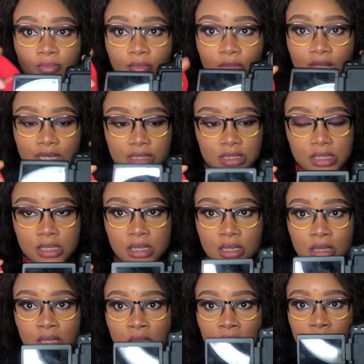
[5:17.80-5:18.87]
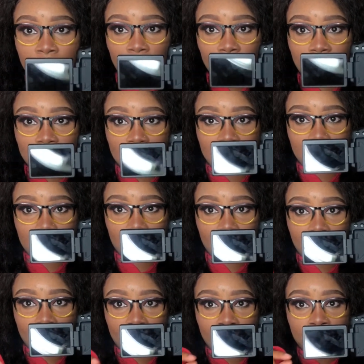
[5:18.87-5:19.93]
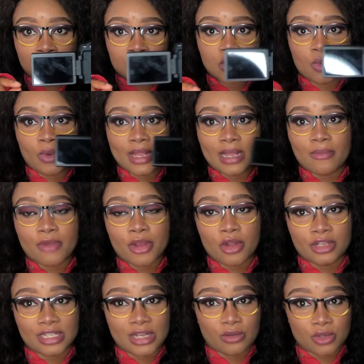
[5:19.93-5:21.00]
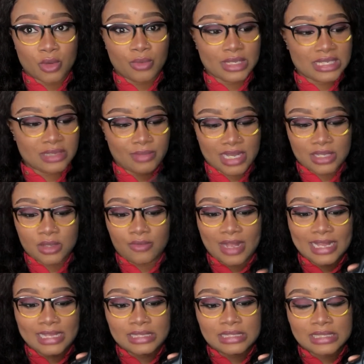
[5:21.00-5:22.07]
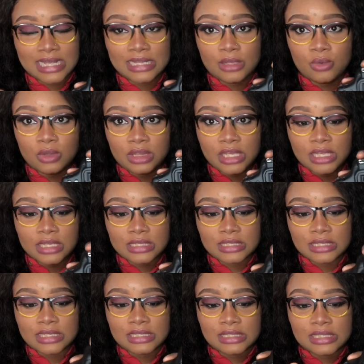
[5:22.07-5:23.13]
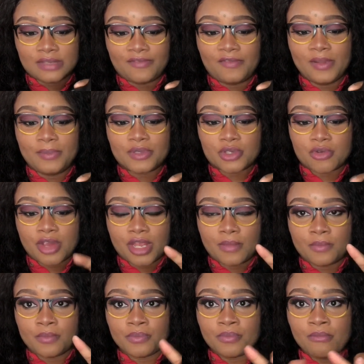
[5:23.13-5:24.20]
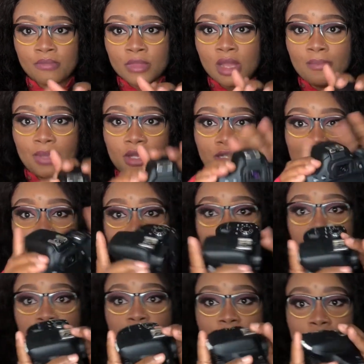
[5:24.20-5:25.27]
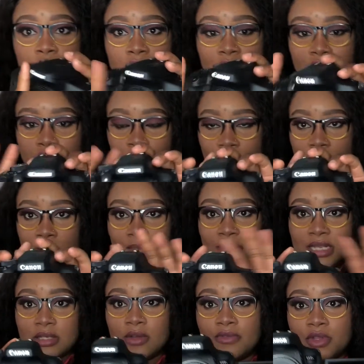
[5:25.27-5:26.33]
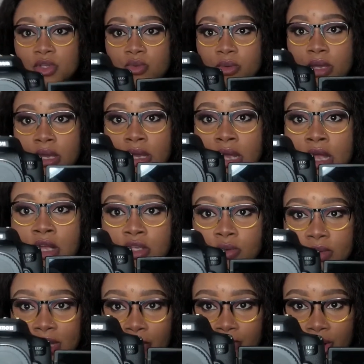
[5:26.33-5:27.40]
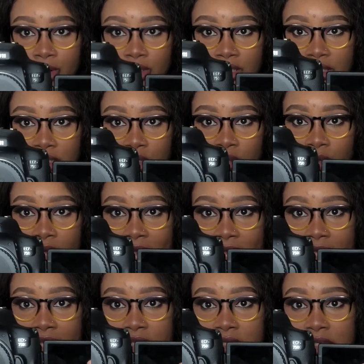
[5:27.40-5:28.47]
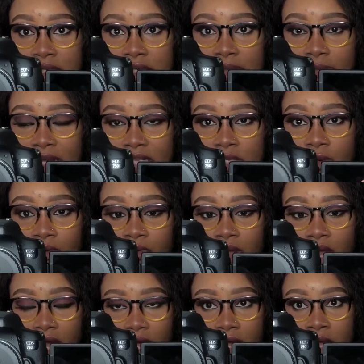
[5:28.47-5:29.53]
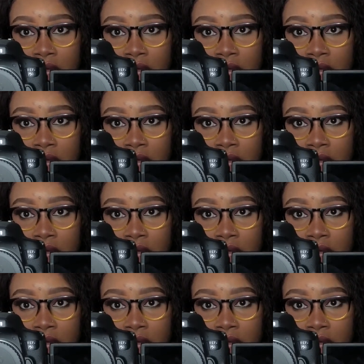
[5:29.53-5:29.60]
Yes. So this is the screen. So when I'm recording, I could always see myself. And the good thing is it's a flip screen, because I'm supposed to record this way, myself this way. So when I'm recording this way, I get to see myself here.